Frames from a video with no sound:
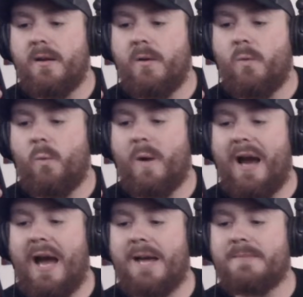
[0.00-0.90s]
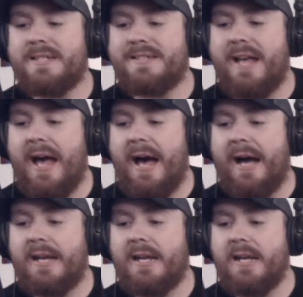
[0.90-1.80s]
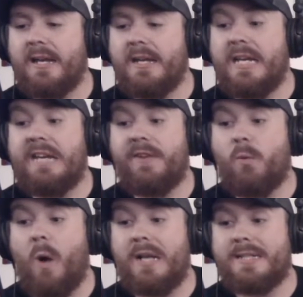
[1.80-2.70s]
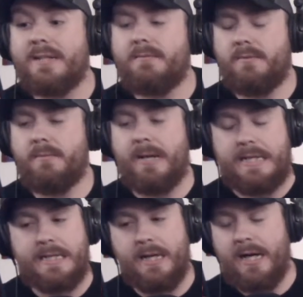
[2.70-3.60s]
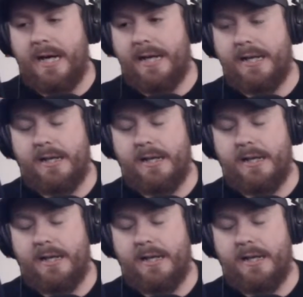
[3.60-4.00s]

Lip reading: When I am sad, even want to... Oh my God.